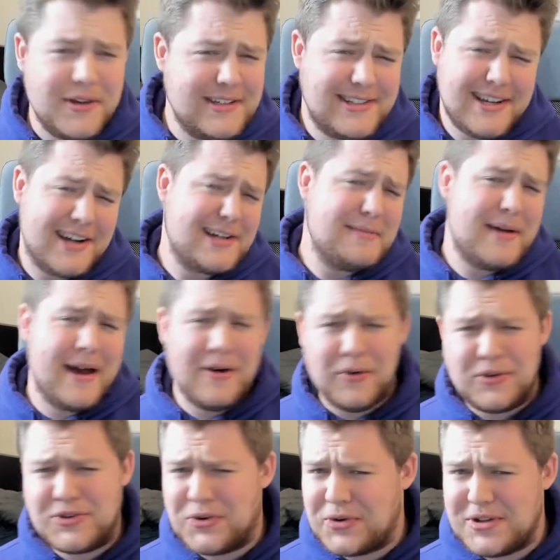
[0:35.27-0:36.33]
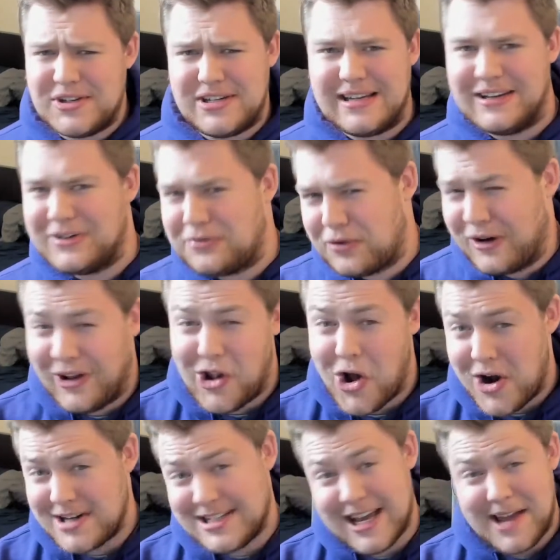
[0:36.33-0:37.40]
talked about Sword and Shield for a
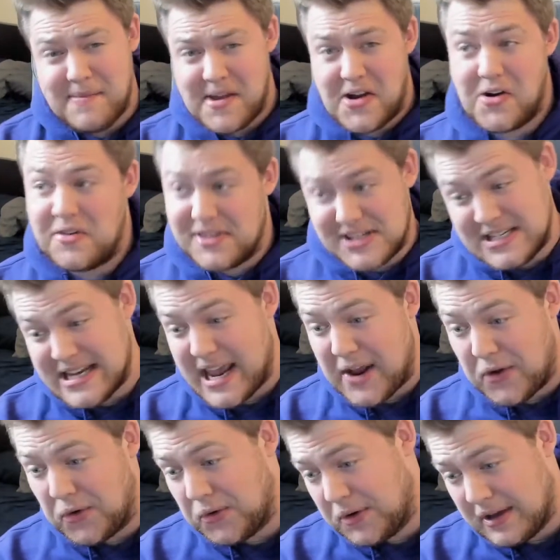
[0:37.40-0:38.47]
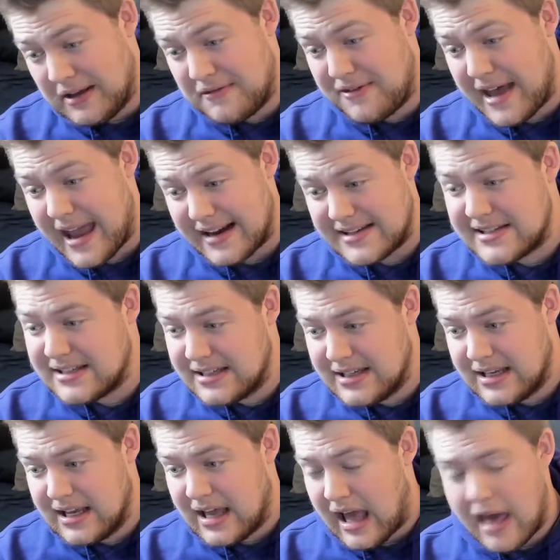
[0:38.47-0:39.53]
long time here on the channel. In fact,
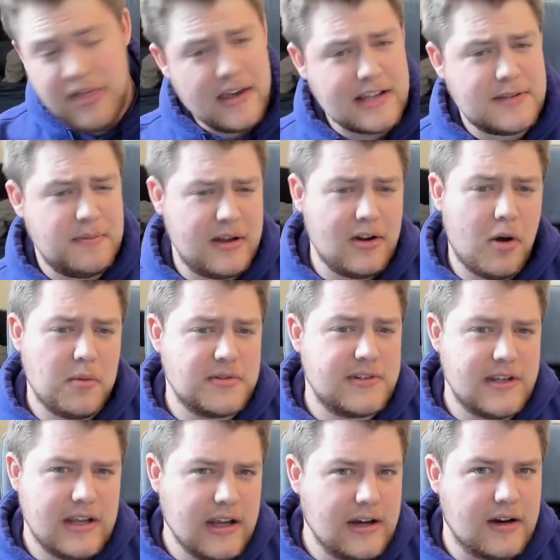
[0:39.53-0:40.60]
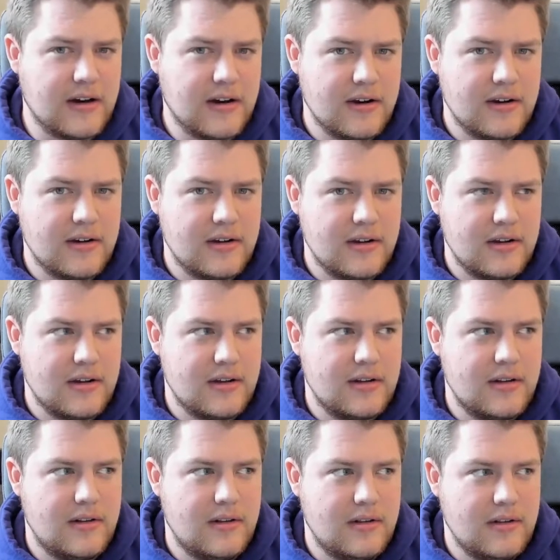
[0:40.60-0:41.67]
I think it's been almost a year.
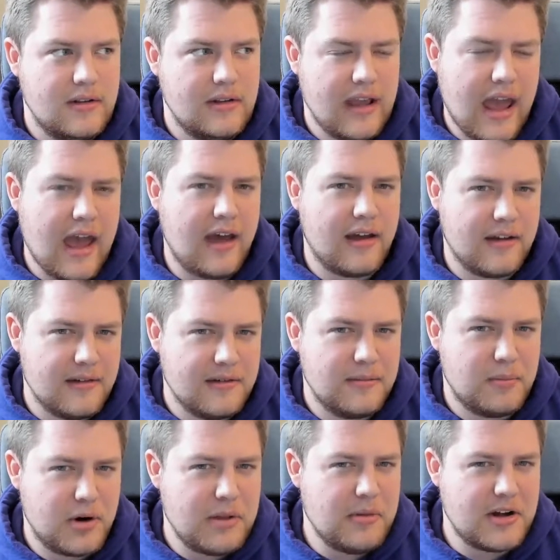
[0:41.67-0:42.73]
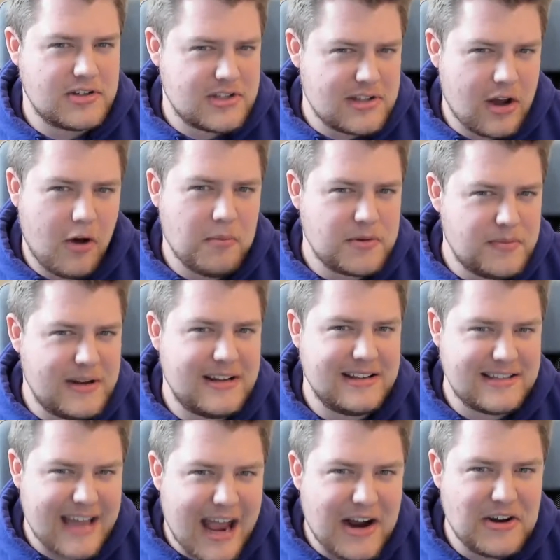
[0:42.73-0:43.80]
Yeah, pretty much. It's almost been an
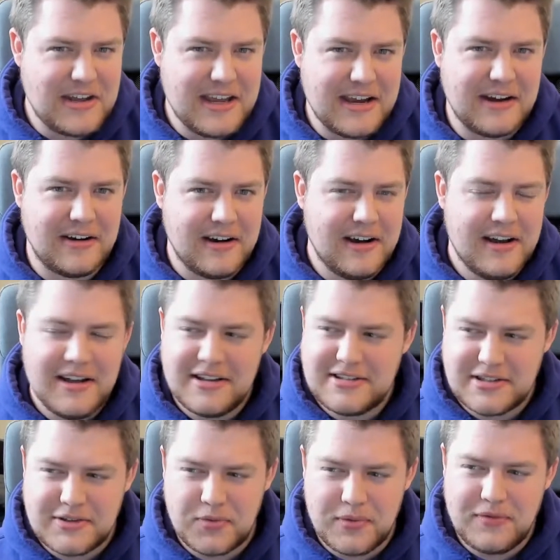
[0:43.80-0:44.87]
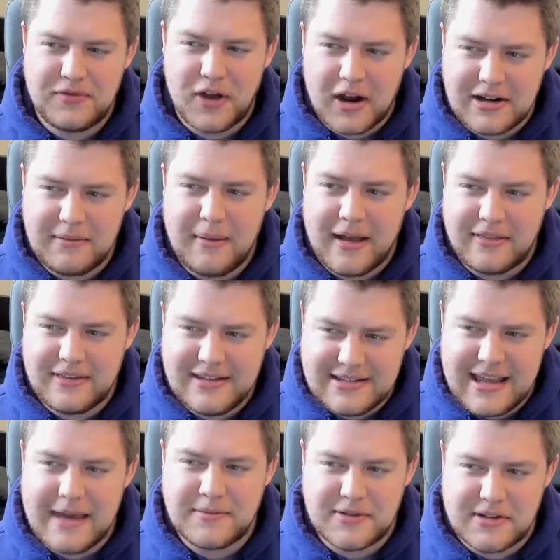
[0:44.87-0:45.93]
entire year since we've talked about these games on the